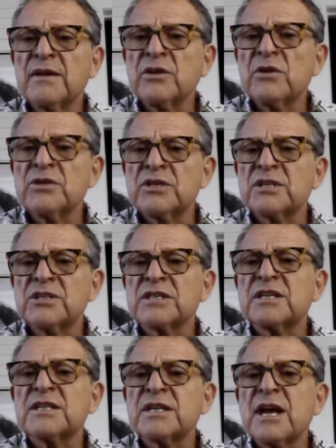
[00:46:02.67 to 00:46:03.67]
it's
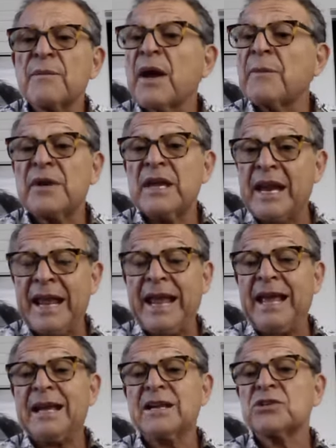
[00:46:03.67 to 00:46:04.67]
just it might be an
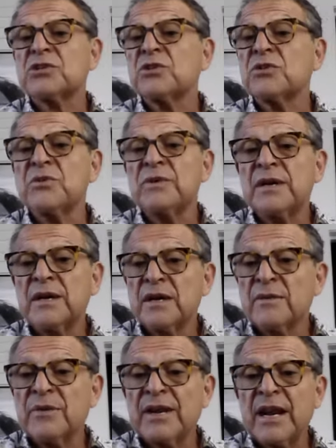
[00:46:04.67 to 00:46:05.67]
egg issue,
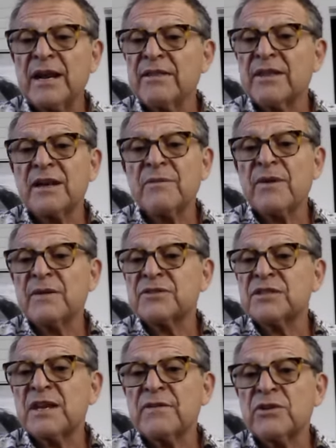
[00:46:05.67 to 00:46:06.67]
but anything above
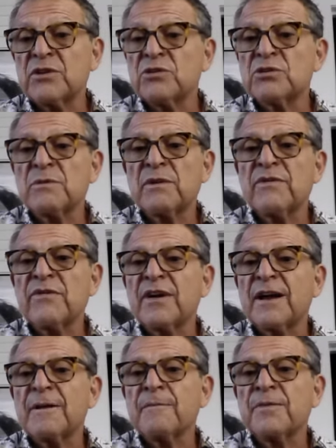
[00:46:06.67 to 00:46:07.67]
7, you should be
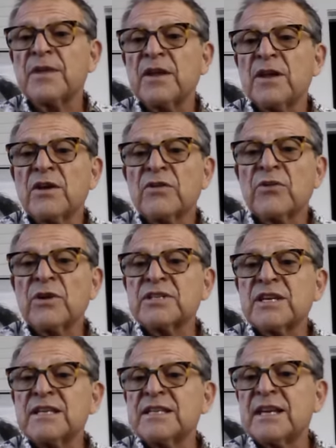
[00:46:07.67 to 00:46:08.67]
fine.
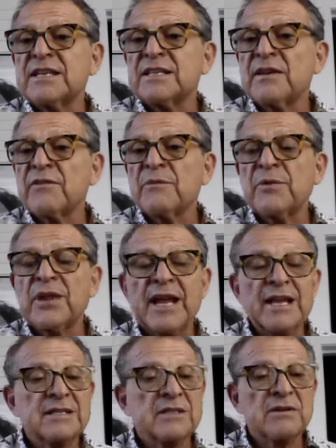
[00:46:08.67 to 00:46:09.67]
Thoughts on day 7
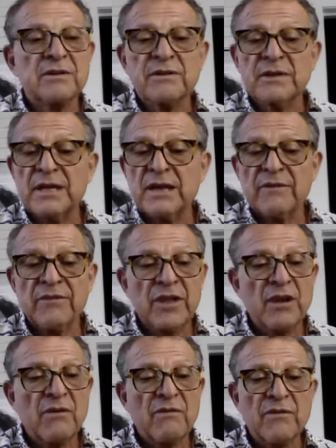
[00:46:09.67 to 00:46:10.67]
blasts? If
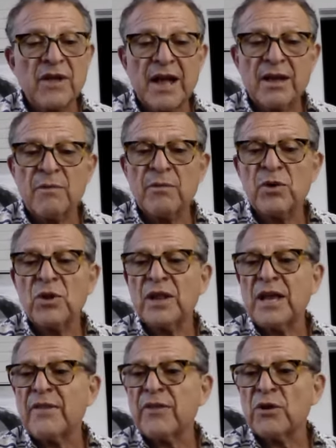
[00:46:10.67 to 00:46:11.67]
they are viable
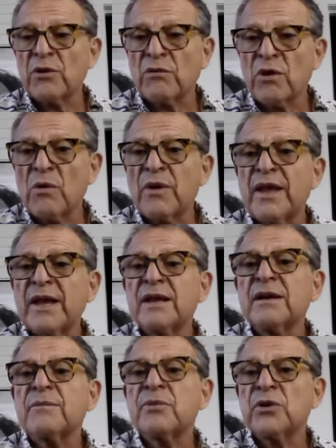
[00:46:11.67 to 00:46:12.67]
and they're
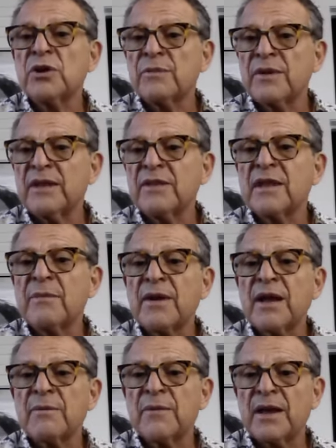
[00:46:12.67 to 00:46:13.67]
growing, put them in, they
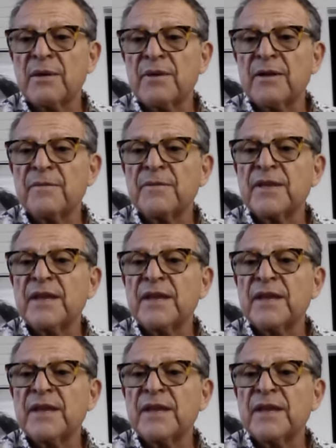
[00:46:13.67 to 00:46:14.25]
make a baby.